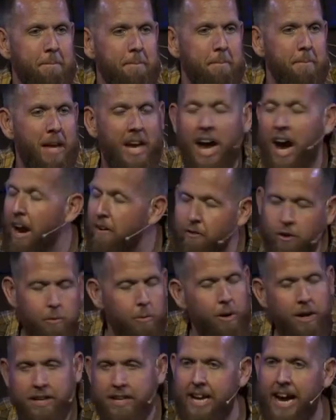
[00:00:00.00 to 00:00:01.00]

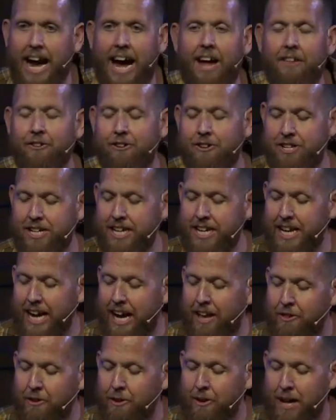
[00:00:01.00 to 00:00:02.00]
Everyone gather
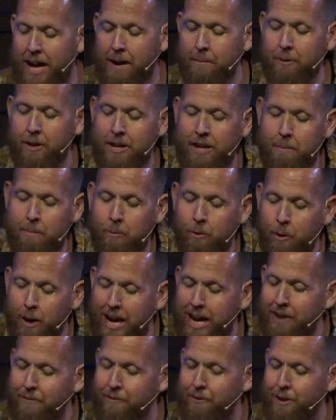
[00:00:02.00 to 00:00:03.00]
together and I'm going to
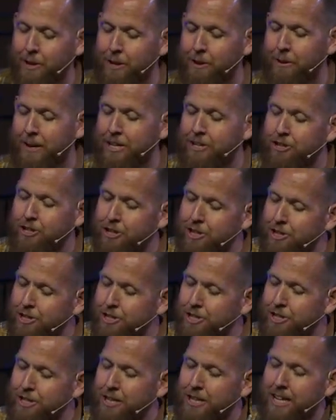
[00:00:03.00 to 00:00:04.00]
pray for you. And
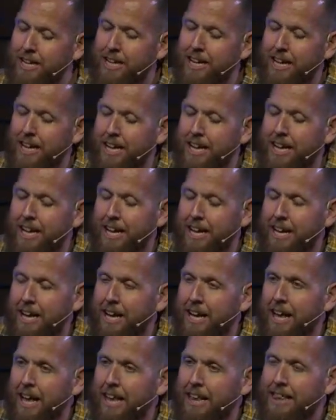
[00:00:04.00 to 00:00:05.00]
church,
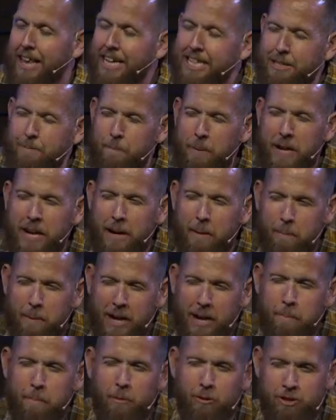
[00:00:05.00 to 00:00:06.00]
let's be a
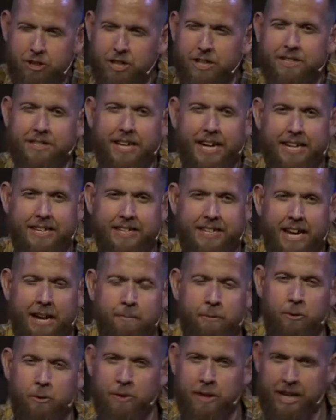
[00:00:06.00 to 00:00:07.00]
people just like
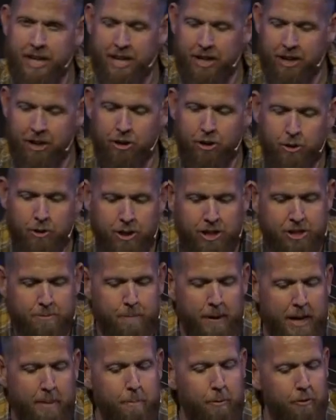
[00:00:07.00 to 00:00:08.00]
Samuel that can encourage
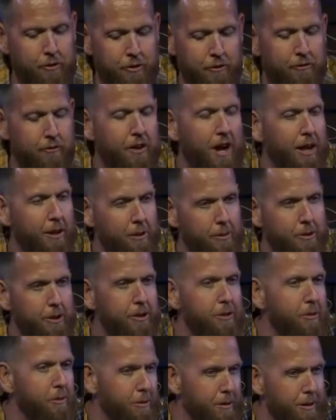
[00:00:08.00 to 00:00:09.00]
people to follow the
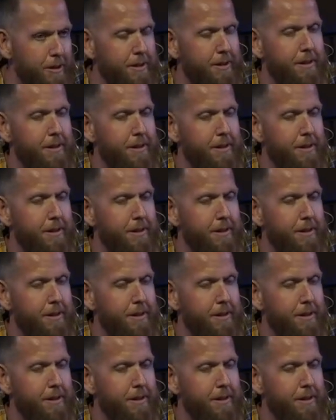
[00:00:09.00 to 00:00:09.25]
Lord,